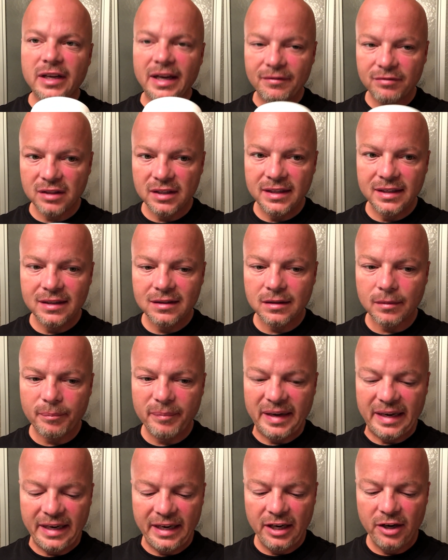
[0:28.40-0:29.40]
definitely get the
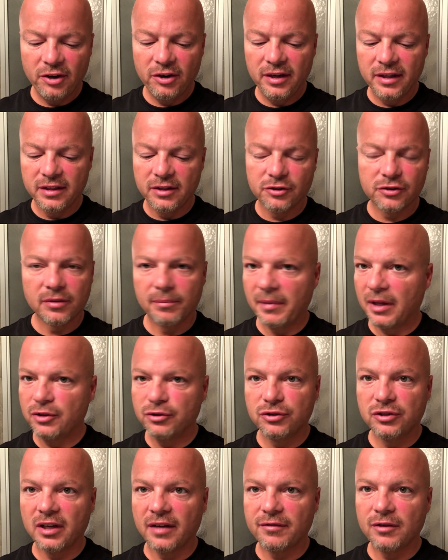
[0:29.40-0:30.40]
pear and there's some other
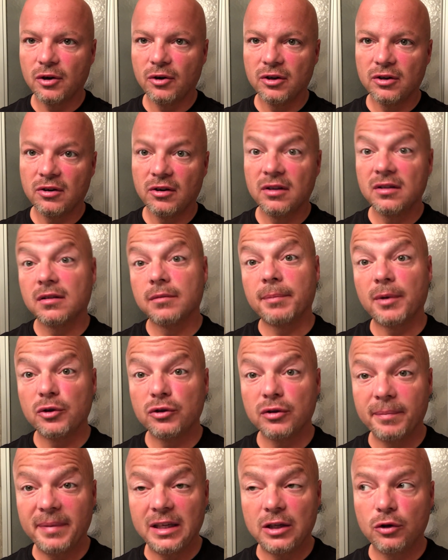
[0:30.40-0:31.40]
stuff going on. It's
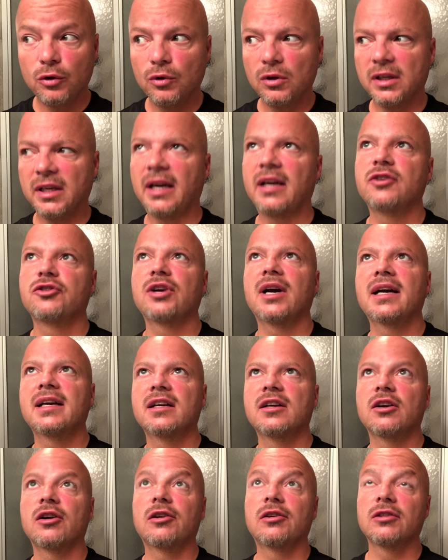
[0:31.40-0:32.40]
supposed to be cooling. I tried
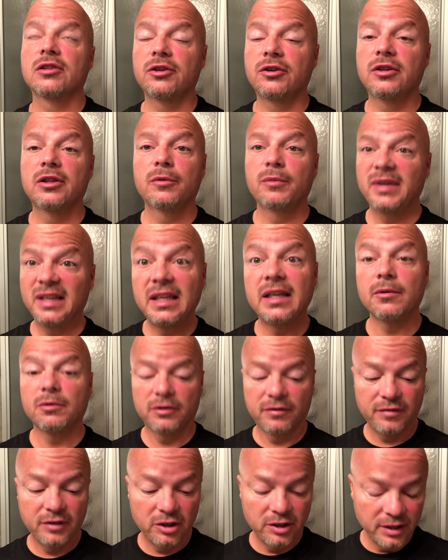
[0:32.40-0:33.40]
it earlier in the week. It
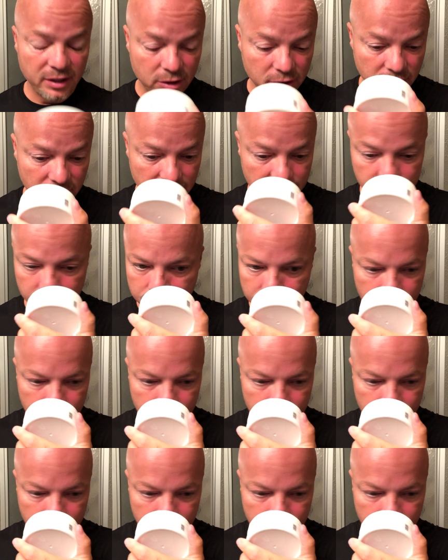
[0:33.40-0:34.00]
was very good.